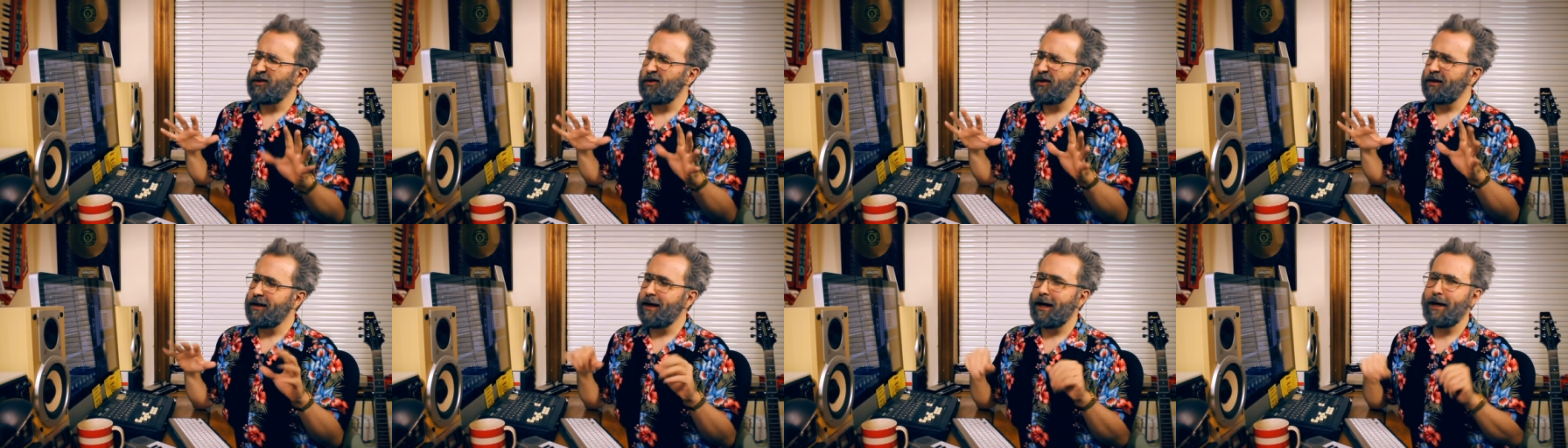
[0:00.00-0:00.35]

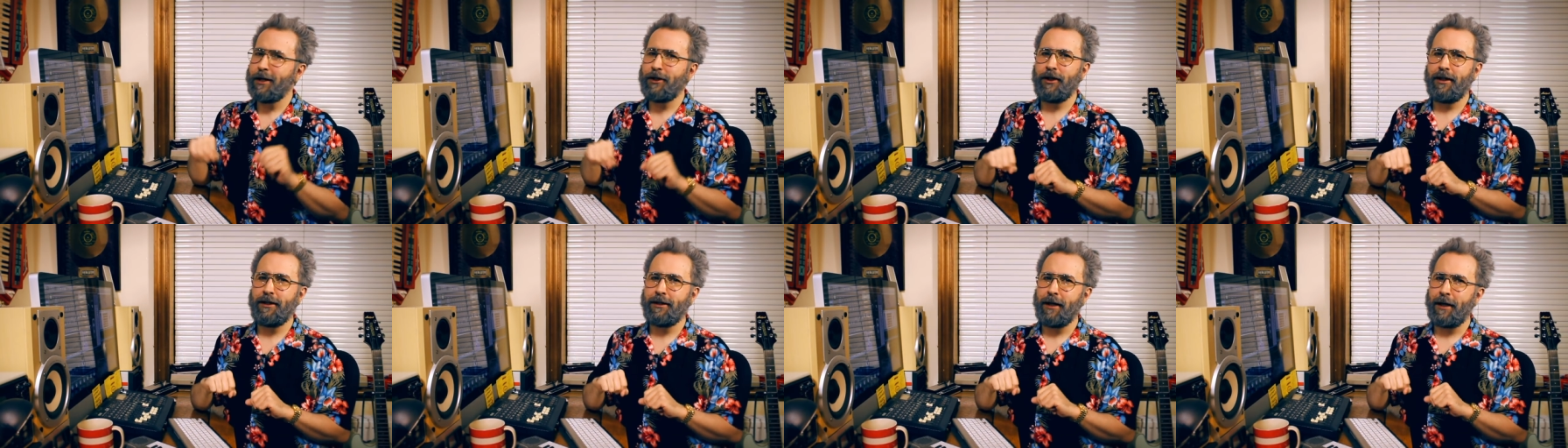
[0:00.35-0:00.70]
to
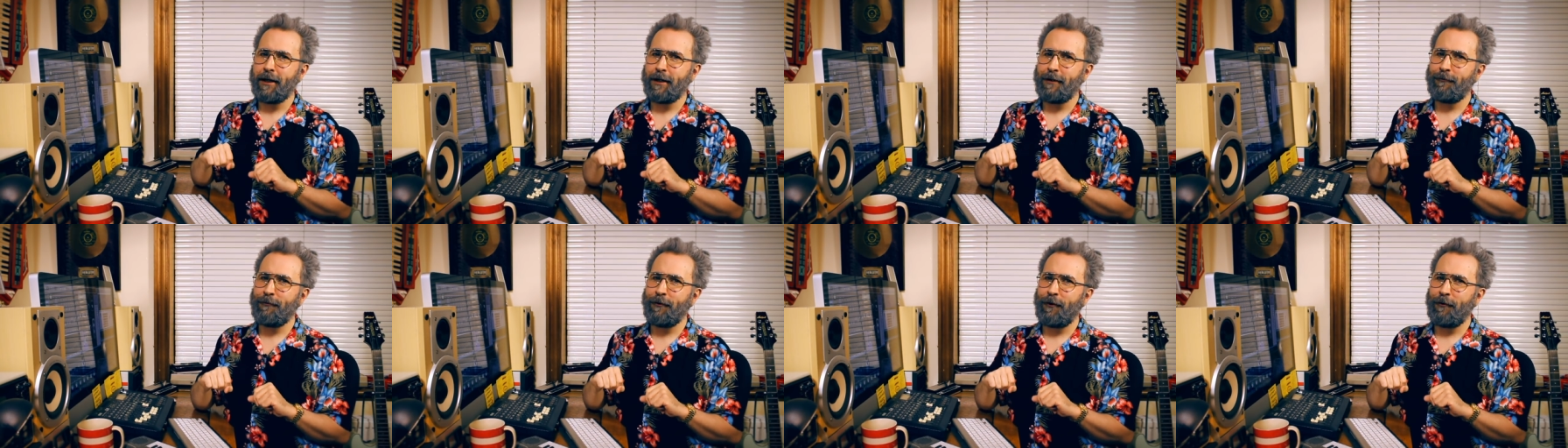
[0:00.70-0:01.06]
occasionally
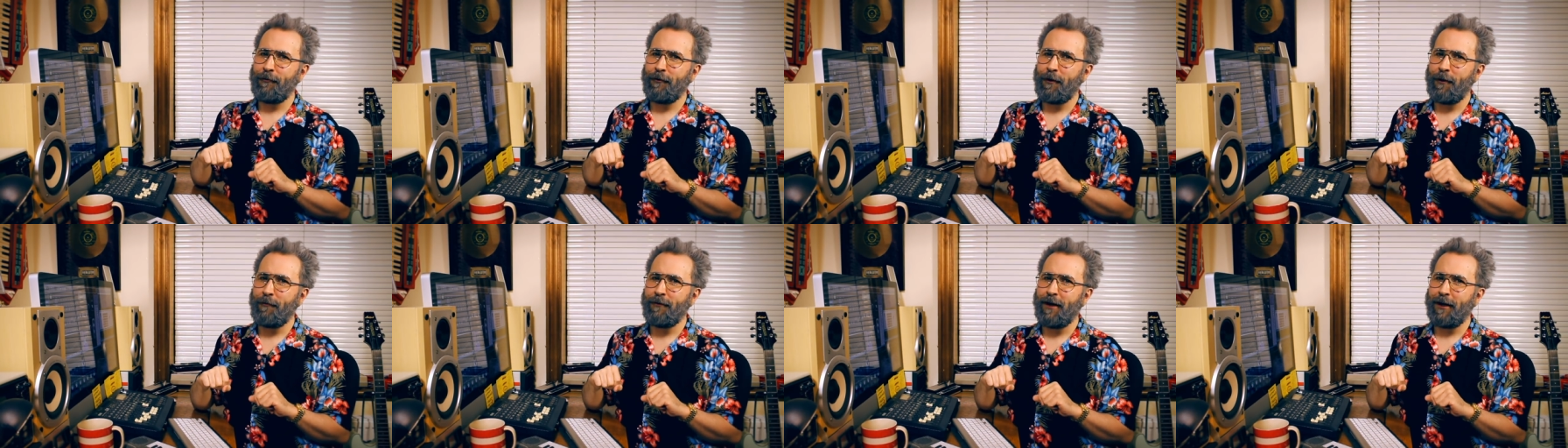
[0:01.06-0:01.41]
taking for a
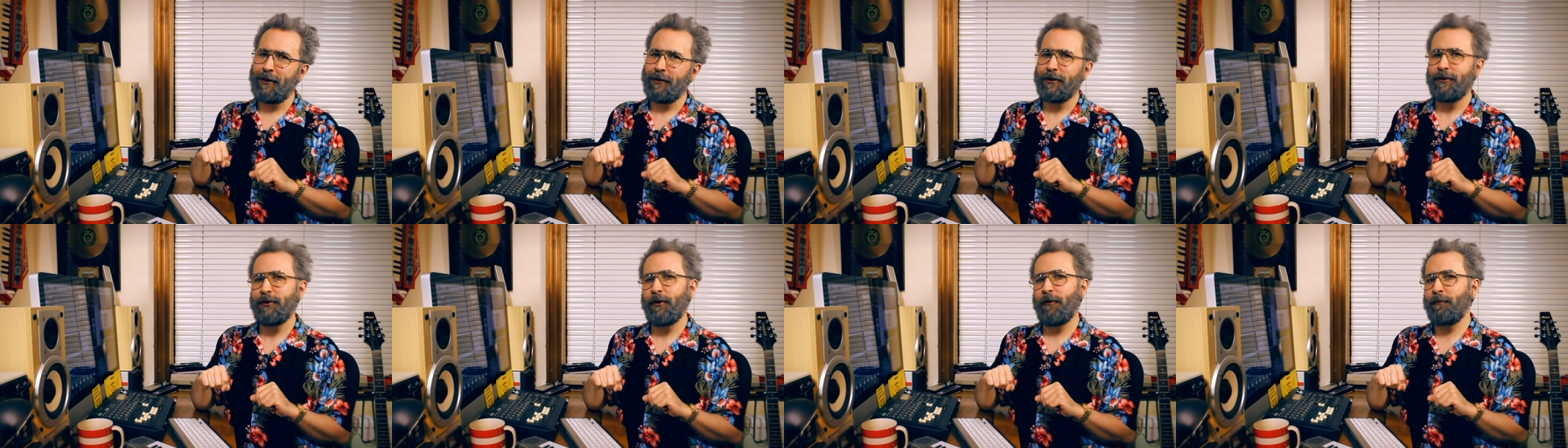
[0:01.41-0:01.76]
romp around
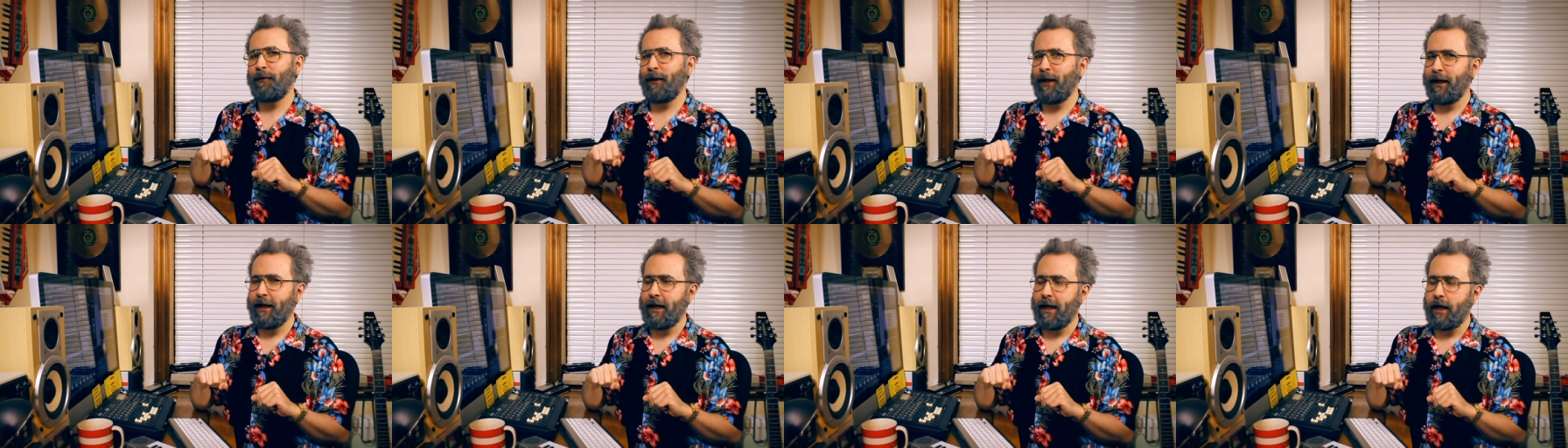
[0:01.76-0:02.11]
the soft
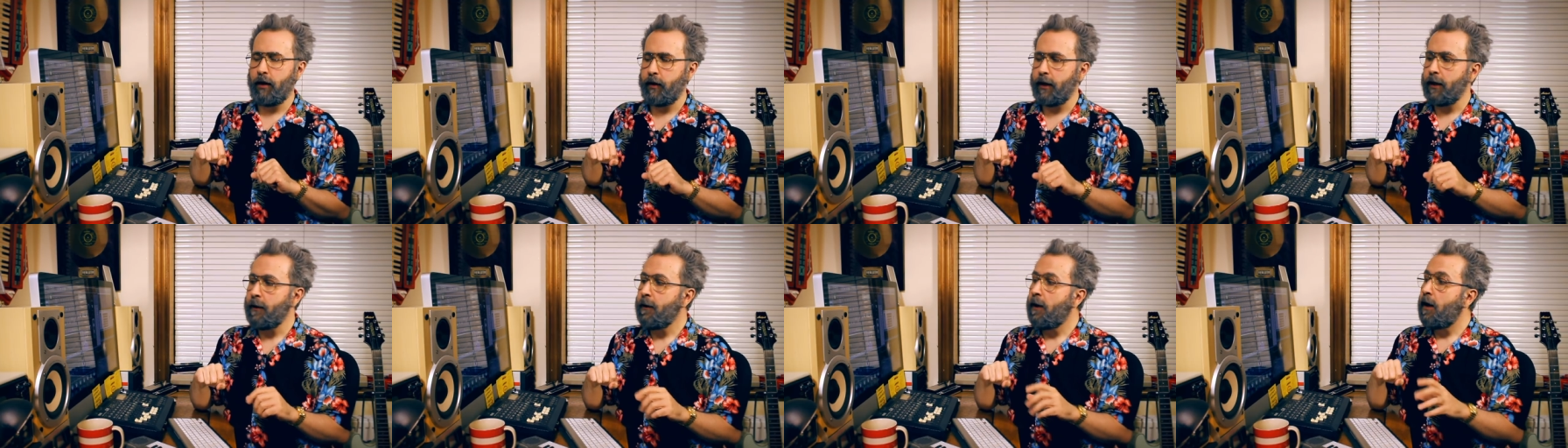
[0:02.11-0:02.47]
play
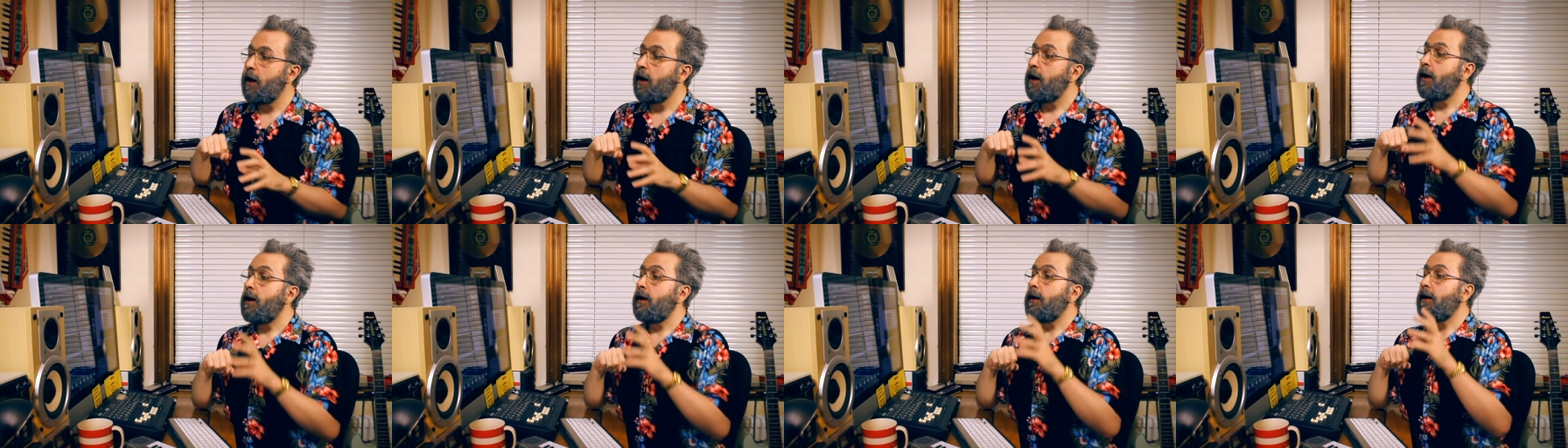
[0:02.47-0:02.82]
area
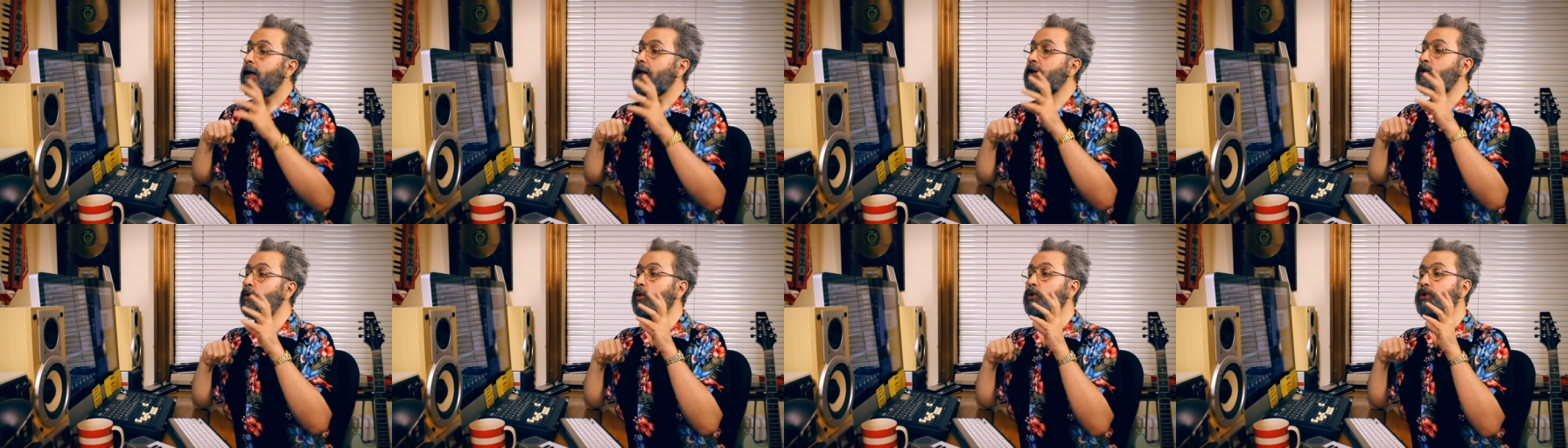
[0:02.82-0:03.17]

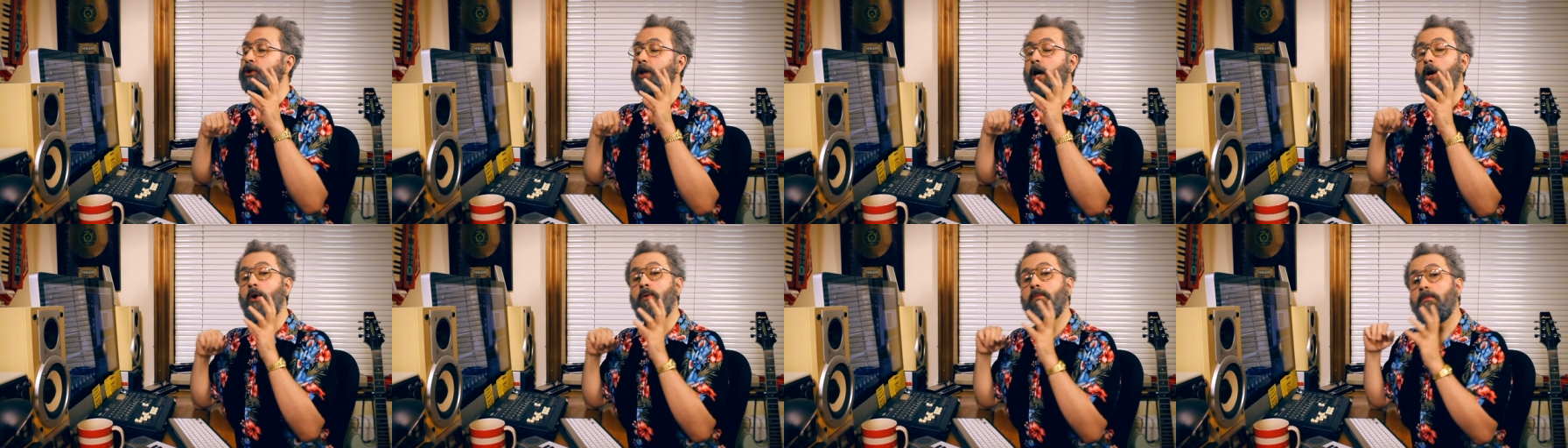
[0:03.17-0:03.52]
is
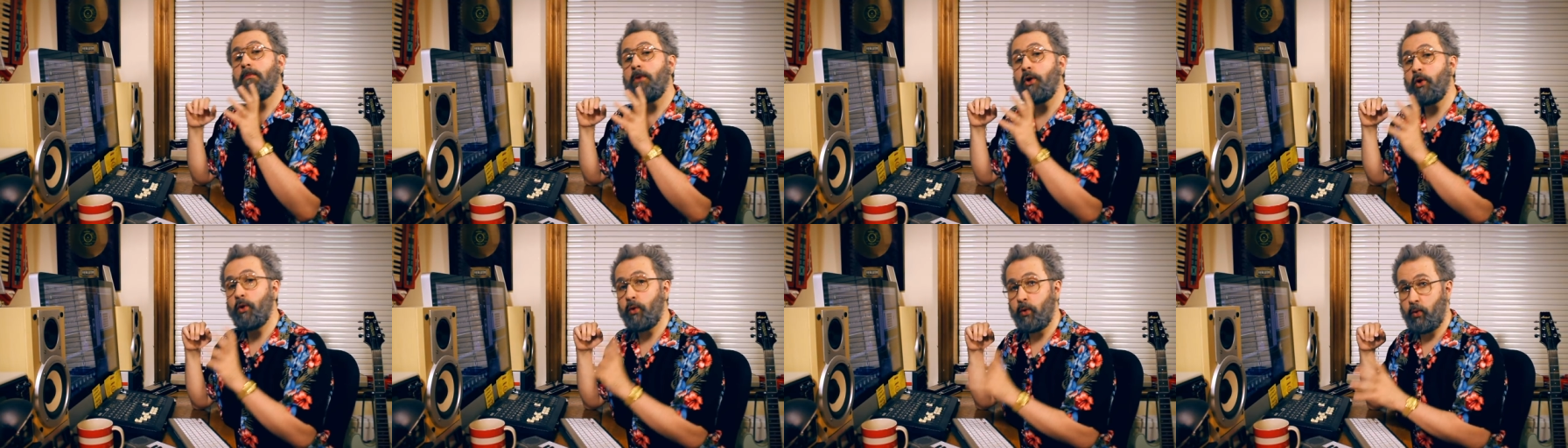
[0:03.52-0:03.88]
auto
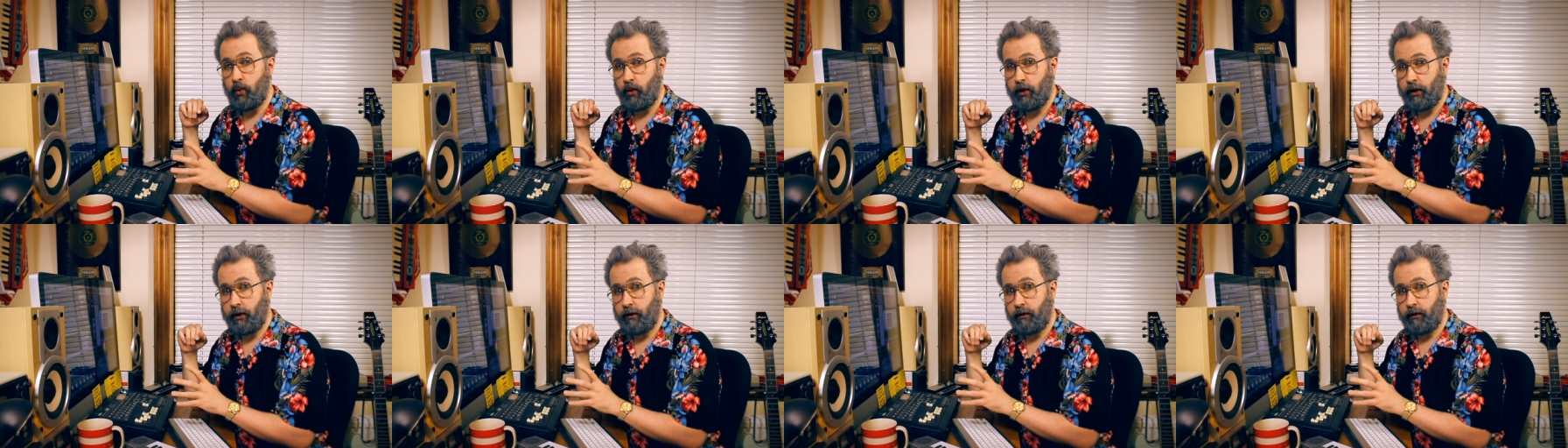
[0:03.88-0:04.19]
mood.